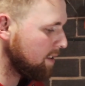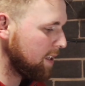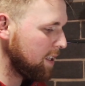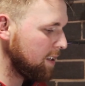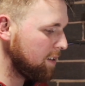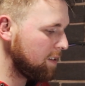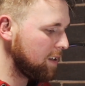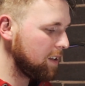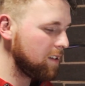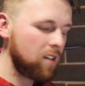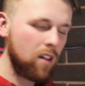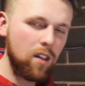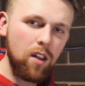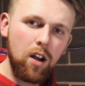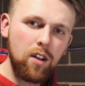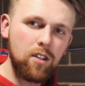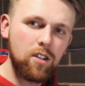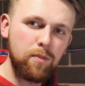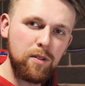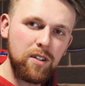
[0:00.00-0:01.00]
There's a
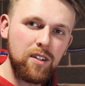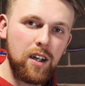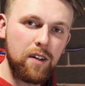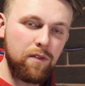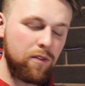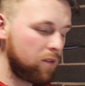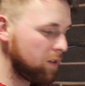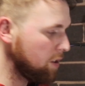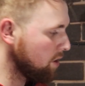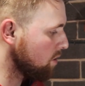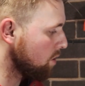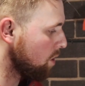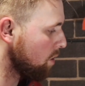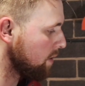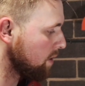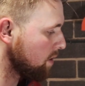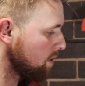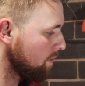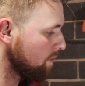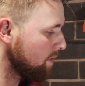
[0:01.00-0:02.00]
lot to be said for
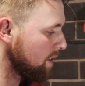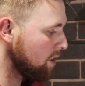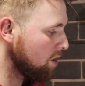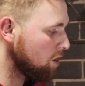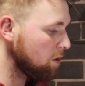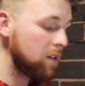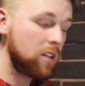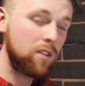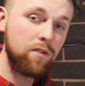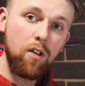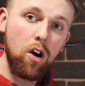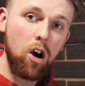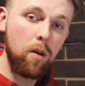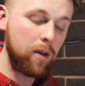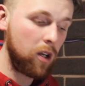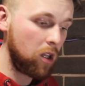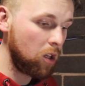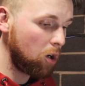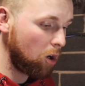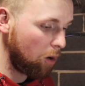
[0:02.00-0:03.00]
restoring something to its former
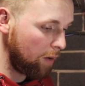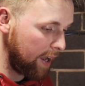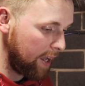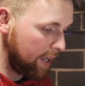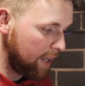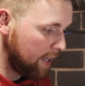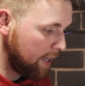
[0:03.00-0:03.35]
glory.